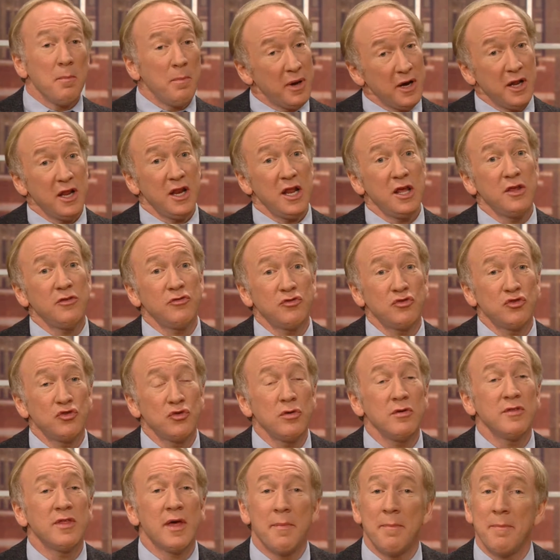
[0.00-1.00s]
But it is
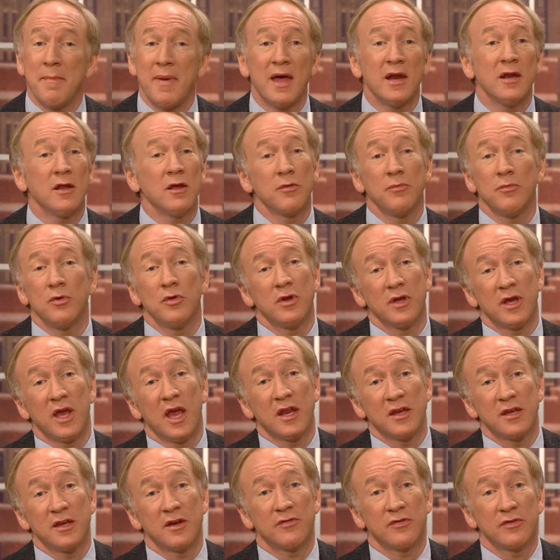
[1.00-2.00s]
true that men
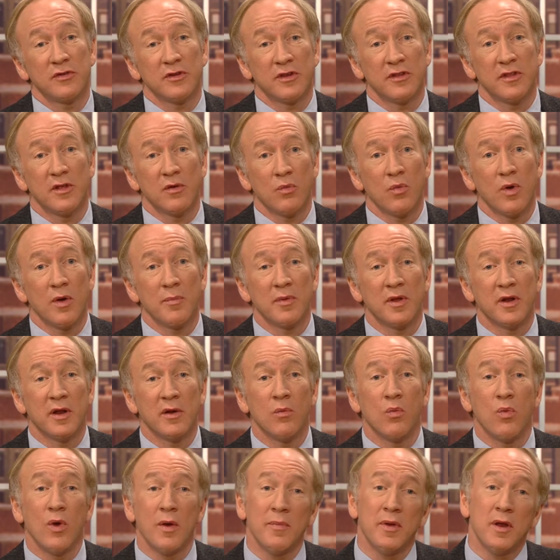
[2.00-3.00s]
communicate differently than women,
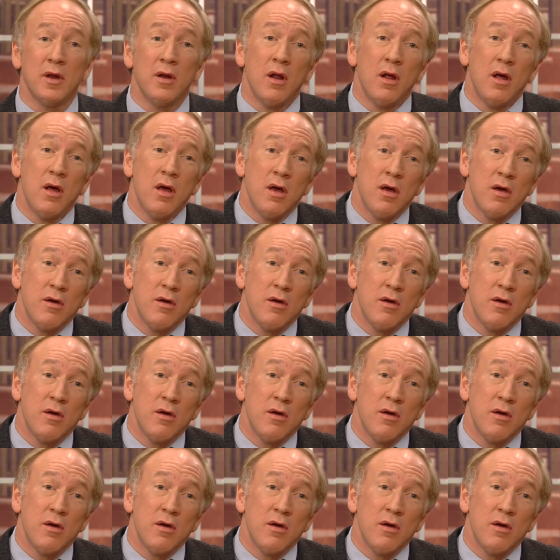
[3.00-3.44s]
and women